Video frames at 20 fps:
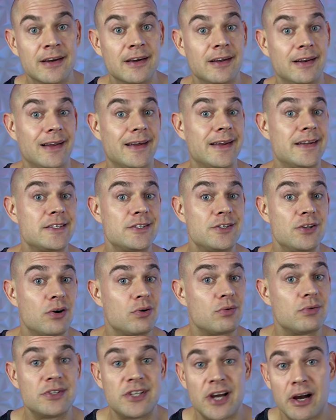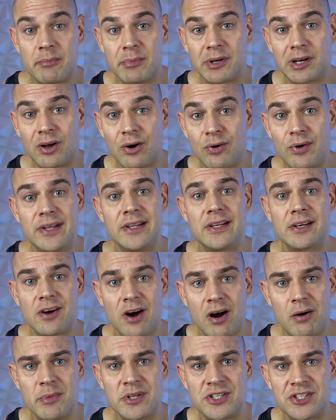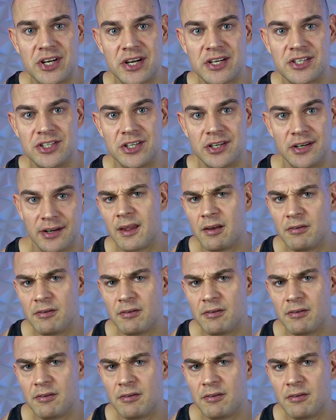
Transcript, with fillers: Let us know down below in the comment section.